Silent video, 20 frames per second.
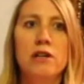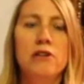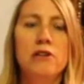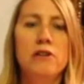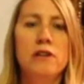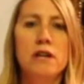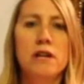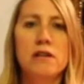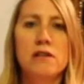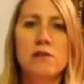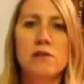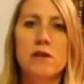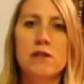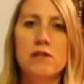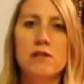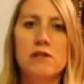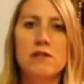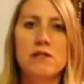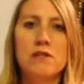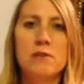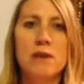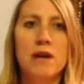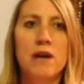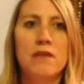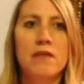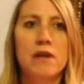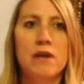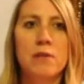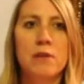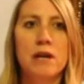You can ask questions
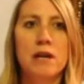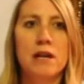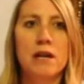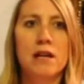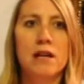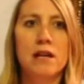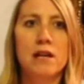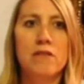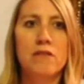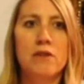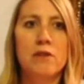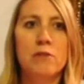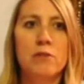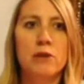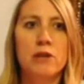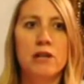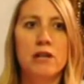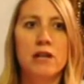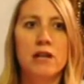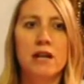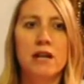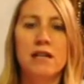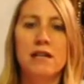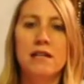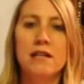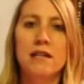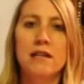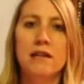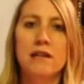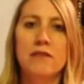about them, and I can give you a pretty good
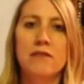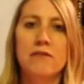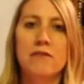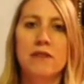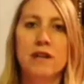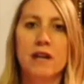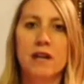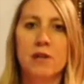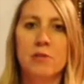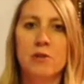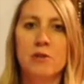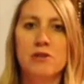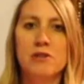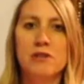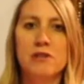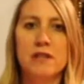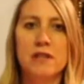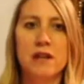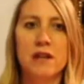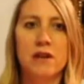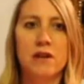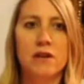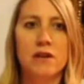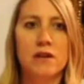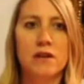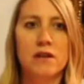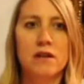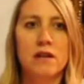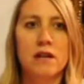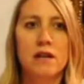idea of the kind of person they are
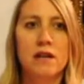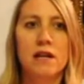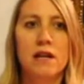and